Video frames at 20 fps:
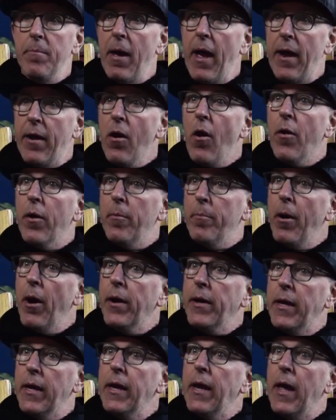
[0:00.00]
get back on a
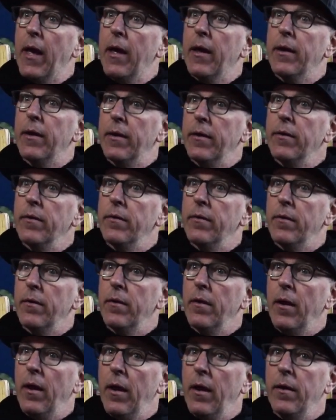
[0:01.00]
bike again
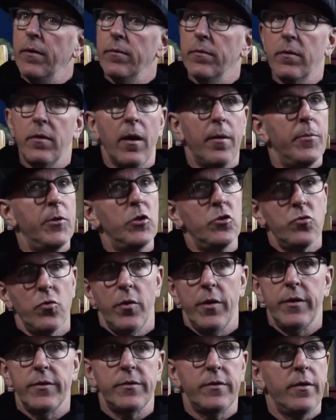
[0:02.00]
and come and
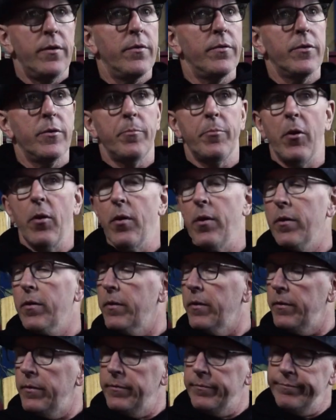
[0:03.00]
join us here at the park.